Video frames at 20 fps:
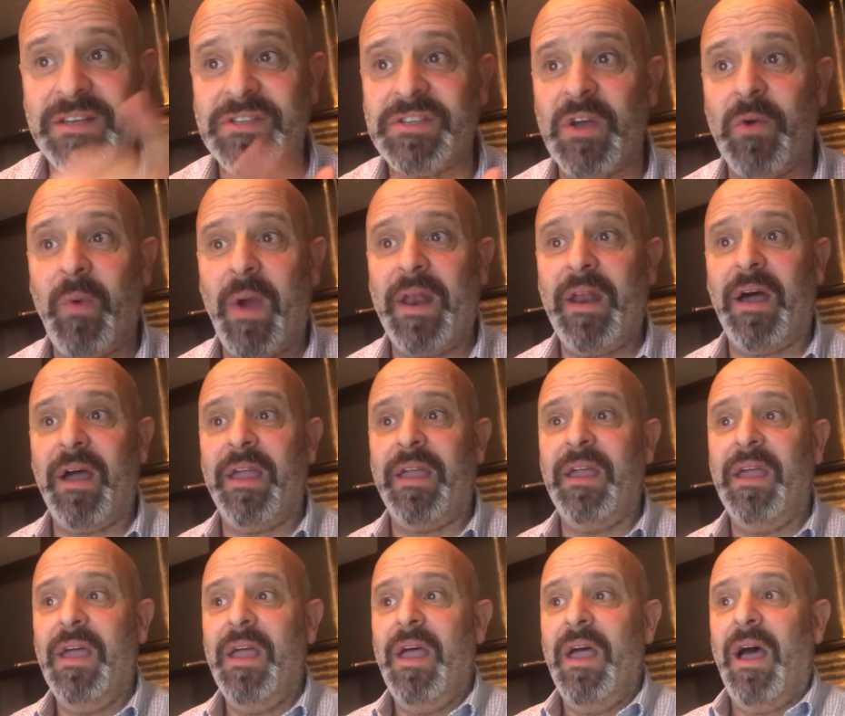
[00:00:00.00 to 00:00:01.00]
So
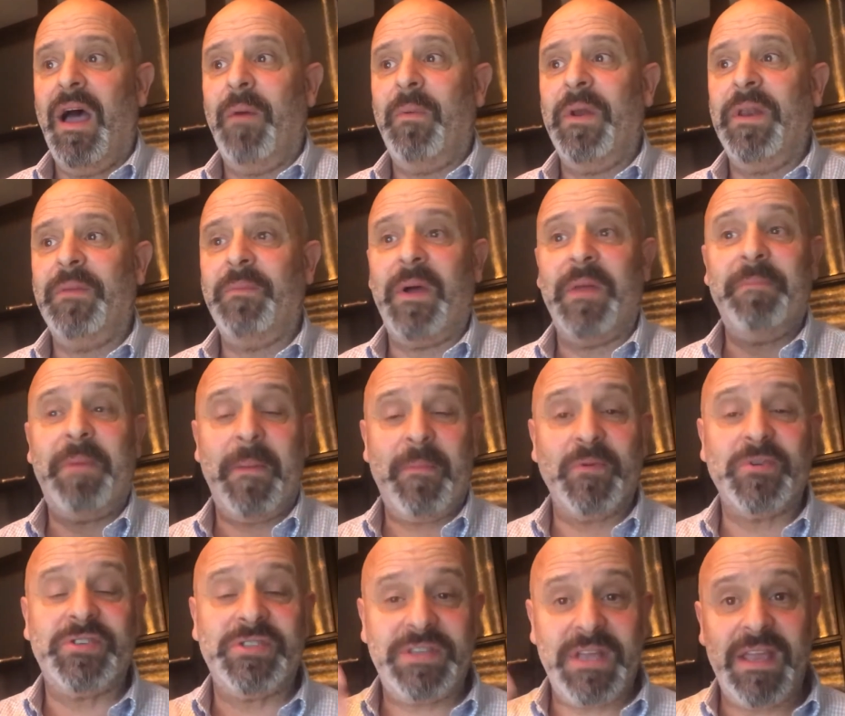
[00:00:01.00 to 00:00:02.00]
when
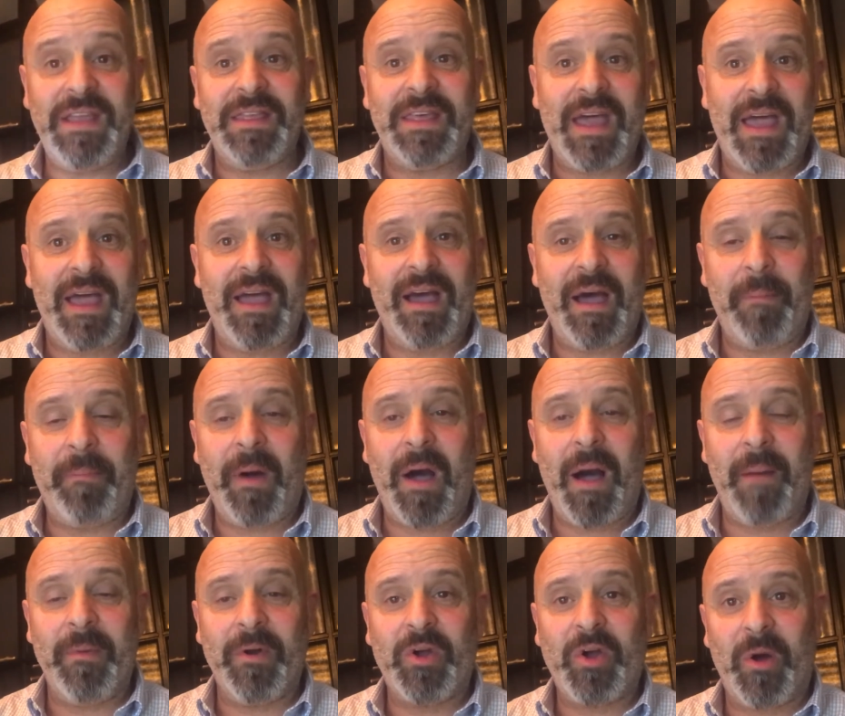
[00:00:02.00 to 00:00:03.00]
people see their
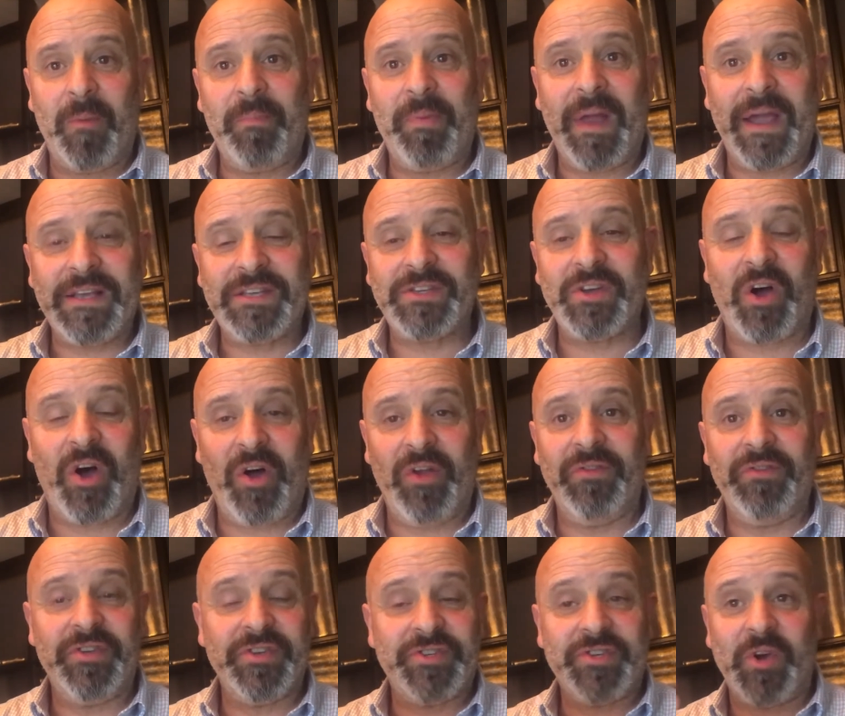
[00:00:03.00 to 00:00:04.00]
apartment complex
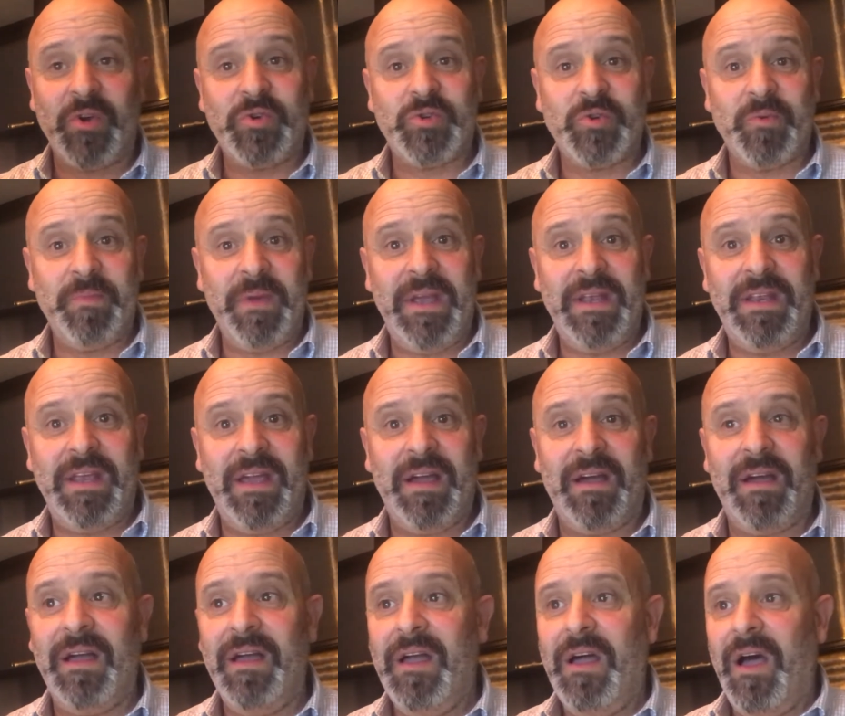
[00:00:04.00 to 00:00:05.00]
on the social
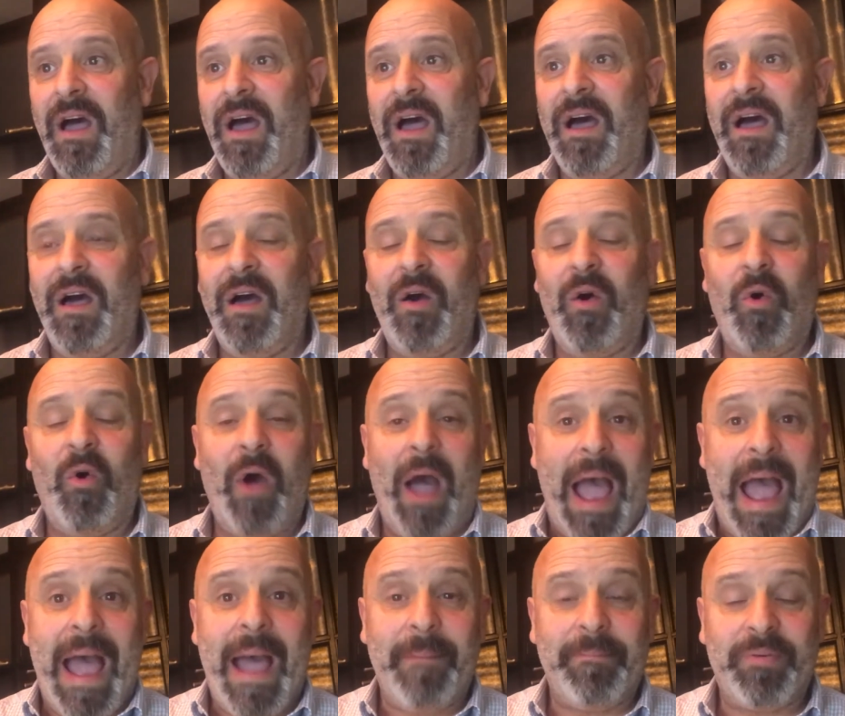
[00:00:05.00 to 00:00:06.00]
media or
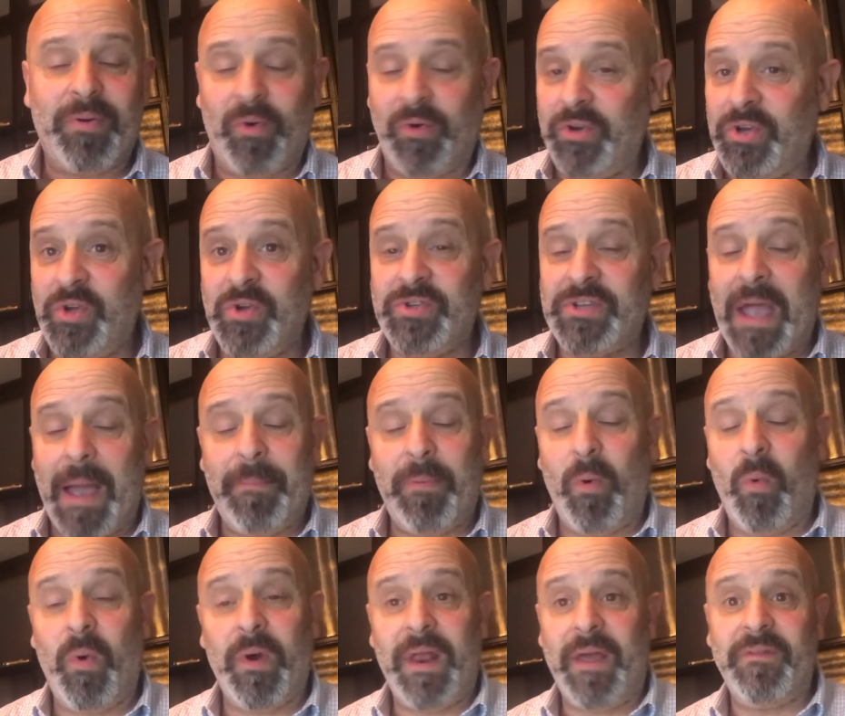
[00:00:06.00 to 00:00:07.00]
app or news app
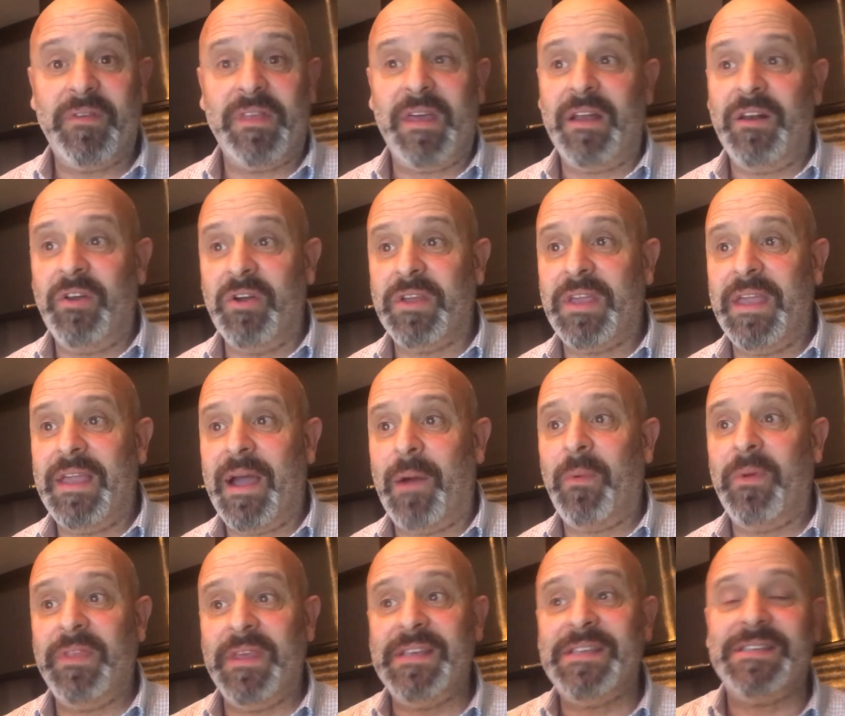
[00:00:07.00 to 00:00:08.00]
or whatever they're looking at,
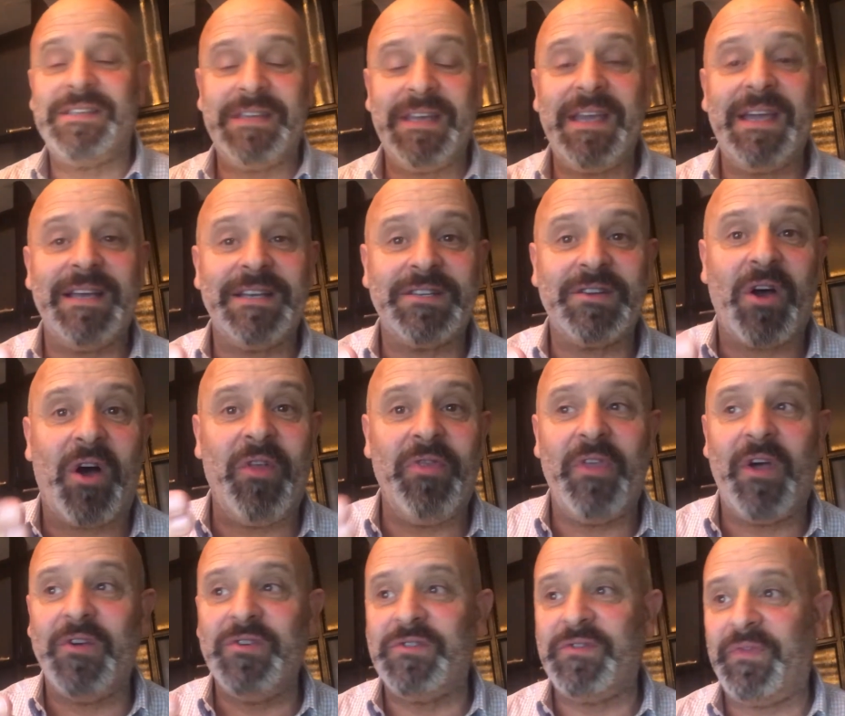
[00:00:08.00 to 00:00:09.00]
when they see it on
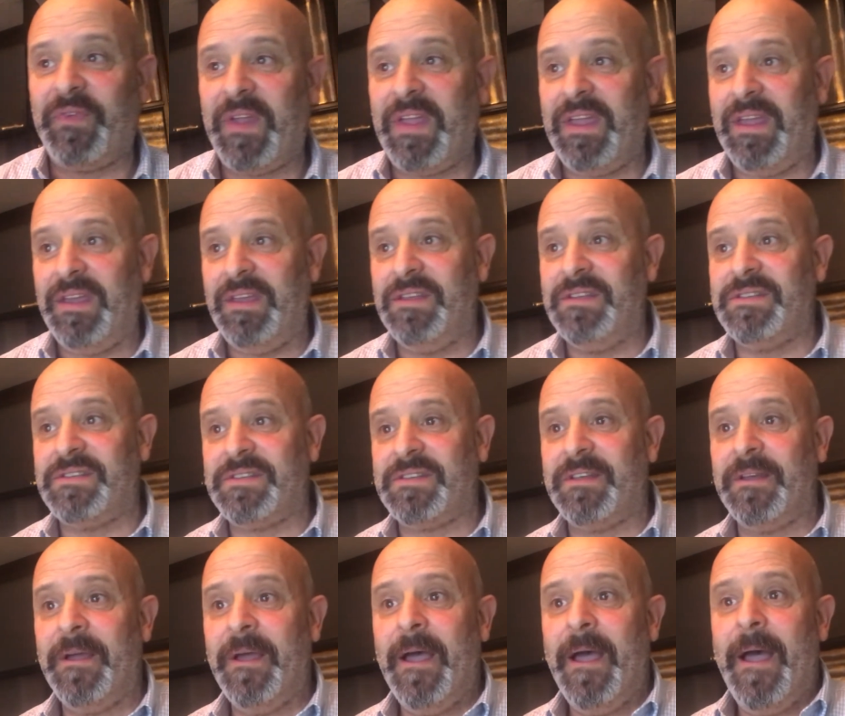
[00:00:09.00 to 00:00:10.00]
those
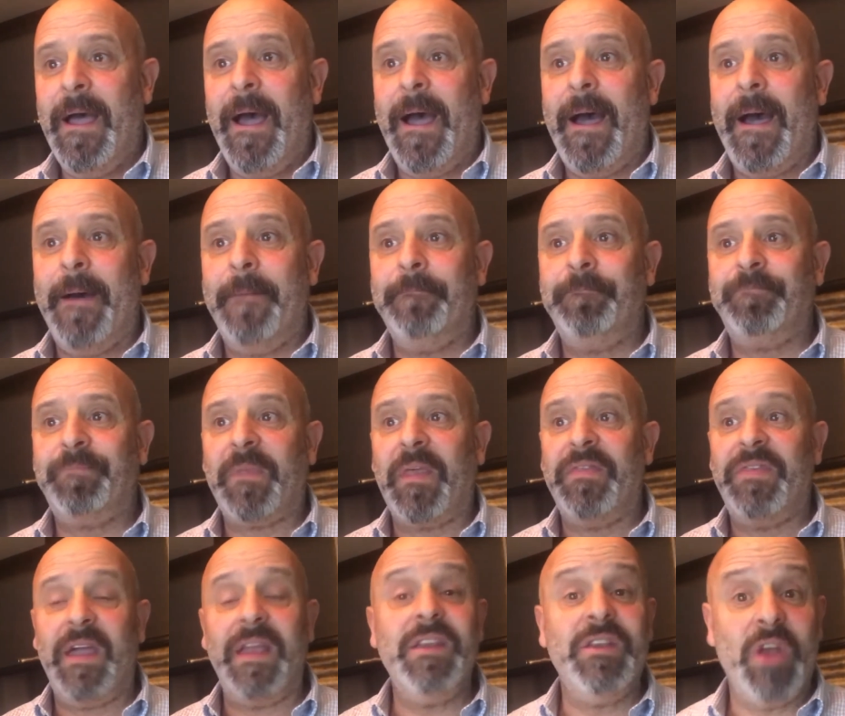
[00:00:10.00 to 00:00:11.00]
feeds,
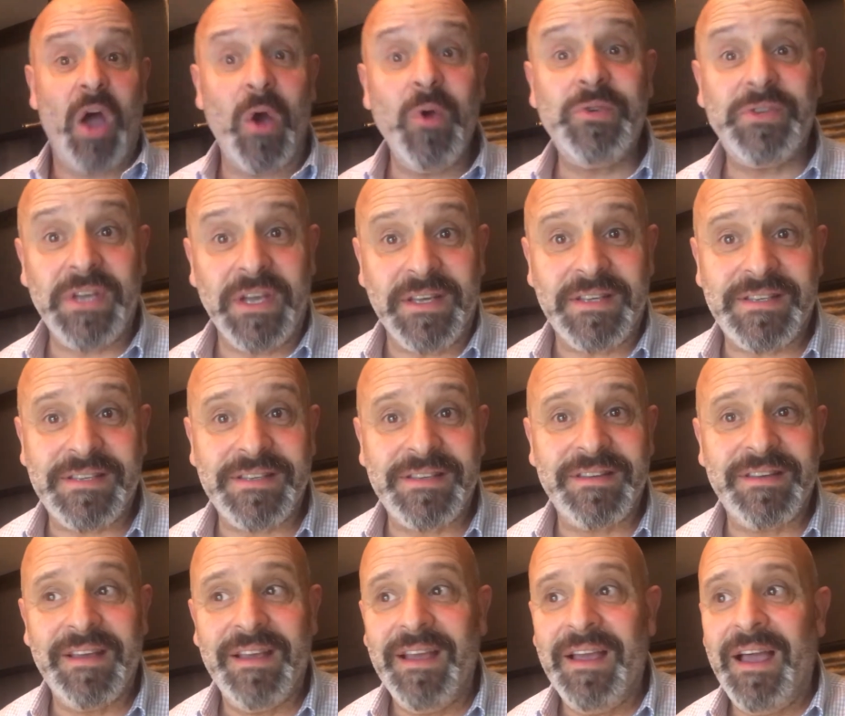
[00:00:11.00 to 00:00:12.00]
they notice.